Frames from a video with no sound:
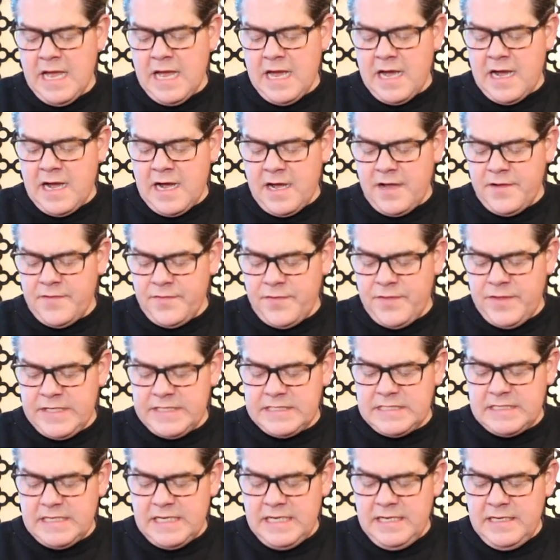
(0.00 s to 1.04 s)

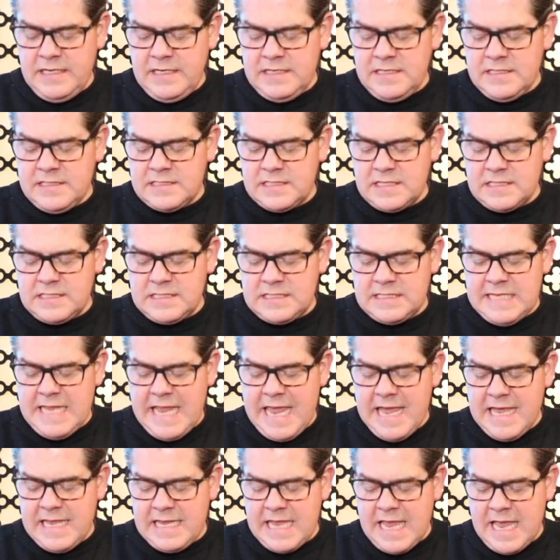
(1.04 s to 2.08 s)
This is
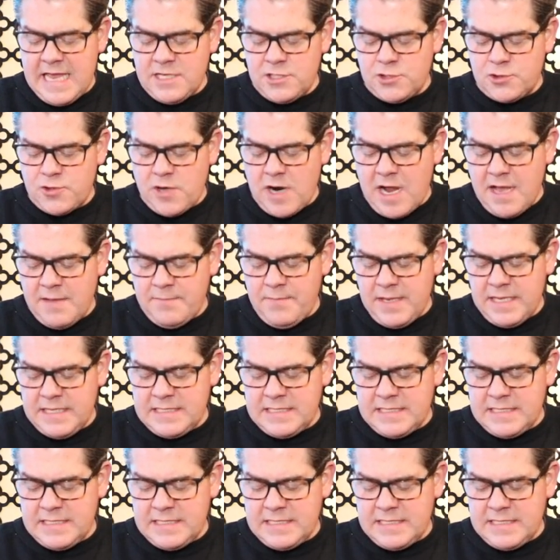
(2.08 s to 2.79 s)
Snag and Drop.